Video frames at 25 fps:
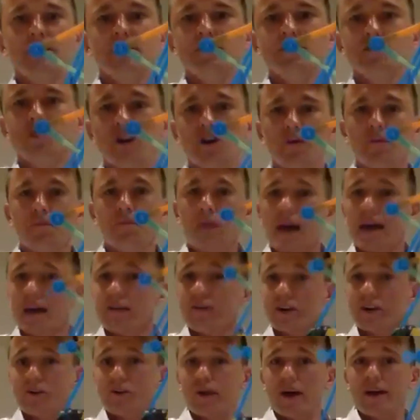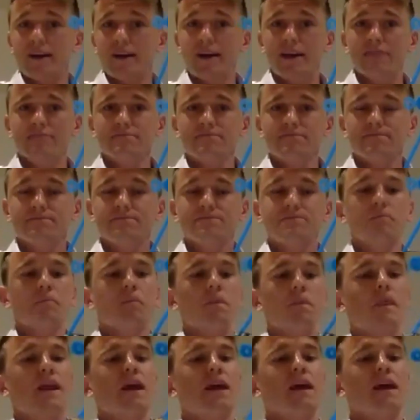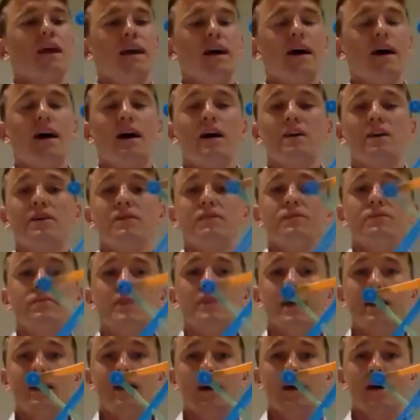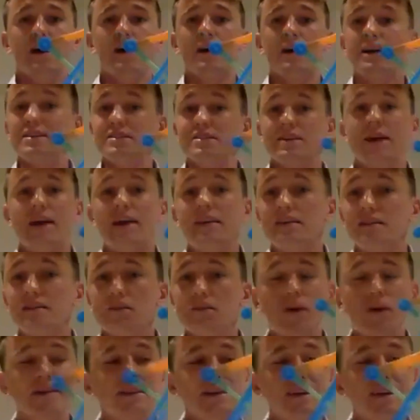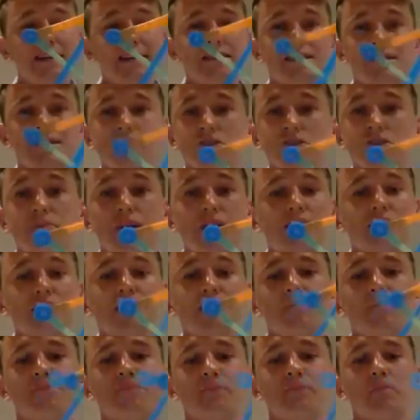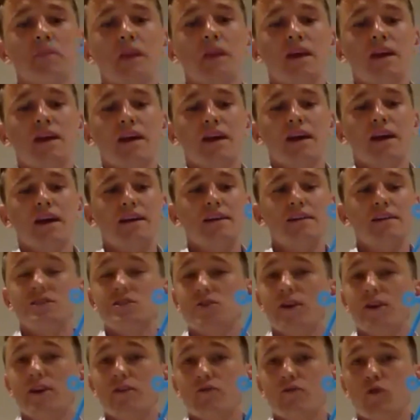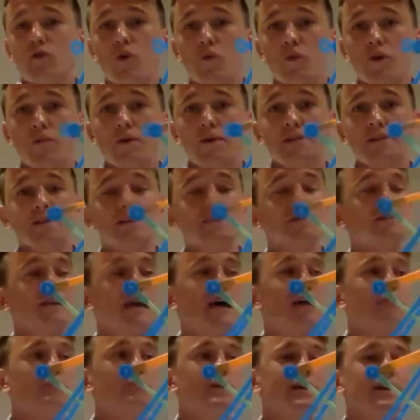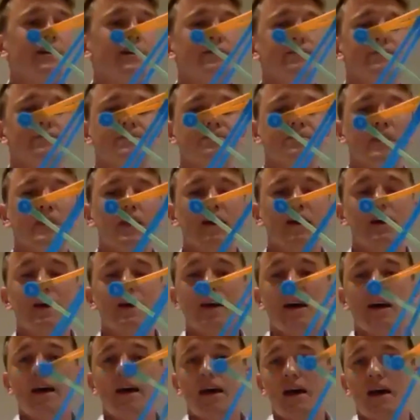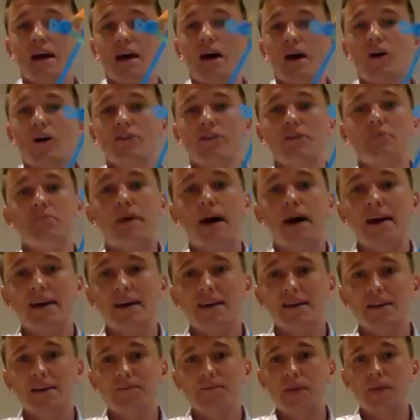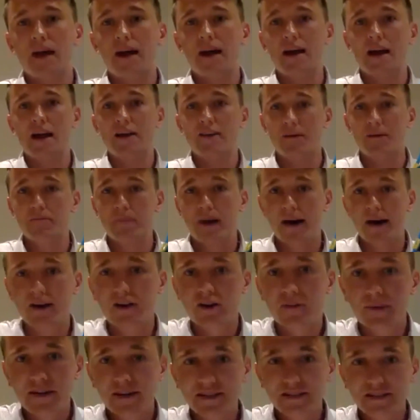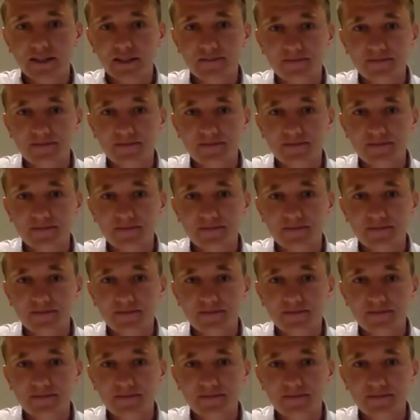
So I have a crane here that is quite easy to build. It's straightforward what has happened here. On the back, I have a microbit.